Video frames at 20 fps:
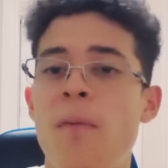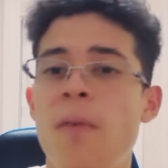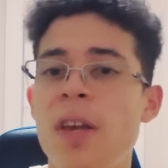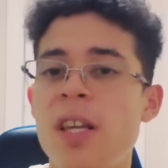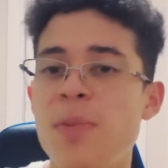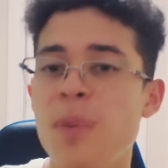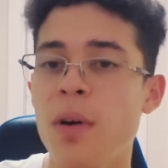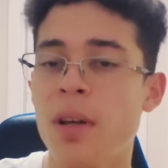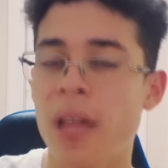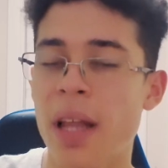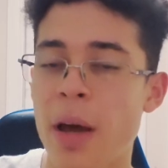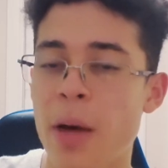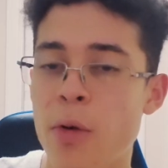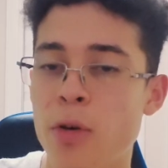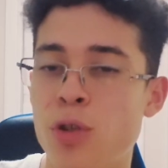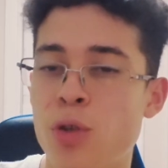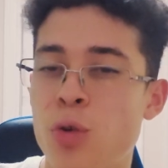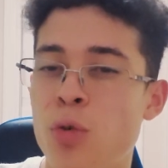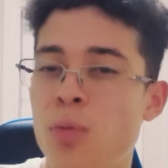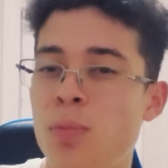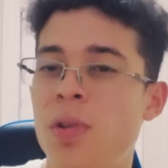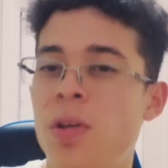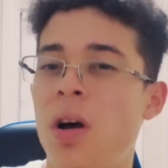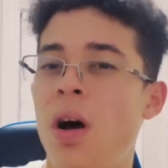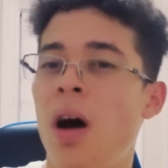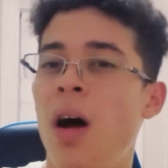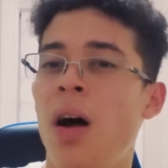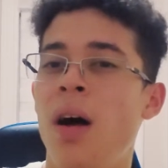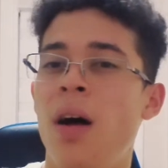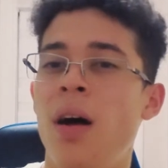Facebook language groups,
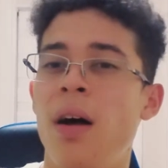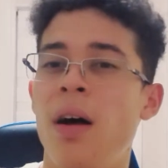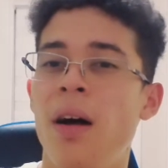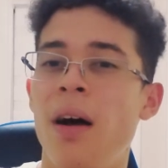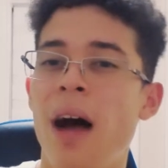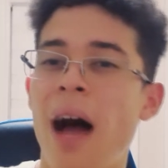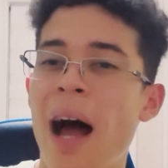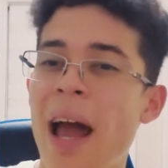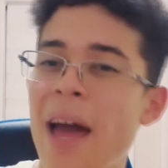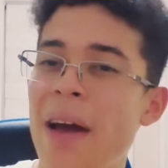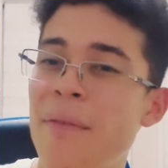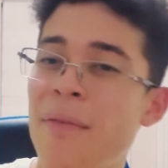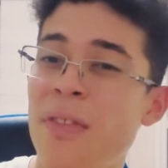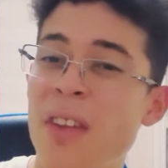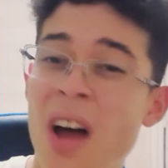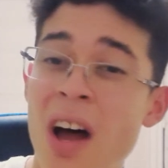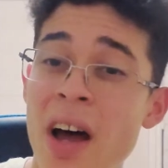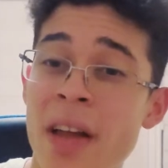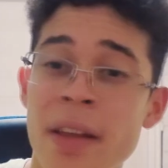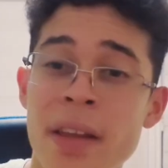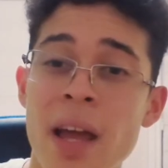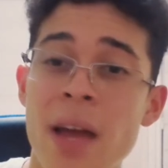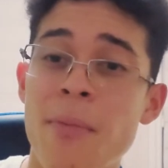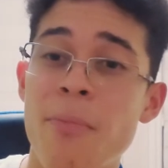I have not